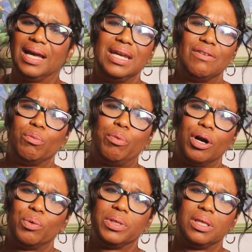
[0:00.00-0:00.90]
Can never
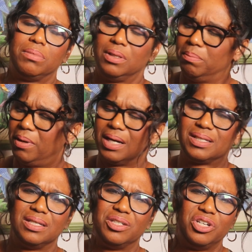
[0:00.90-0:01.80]
part with the
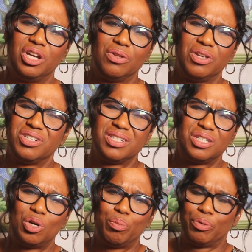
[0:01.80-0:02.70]
boxes, you know? They're
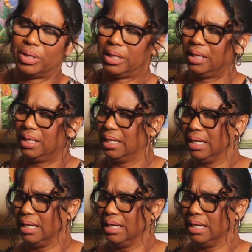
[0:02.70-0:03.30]
just so pretty.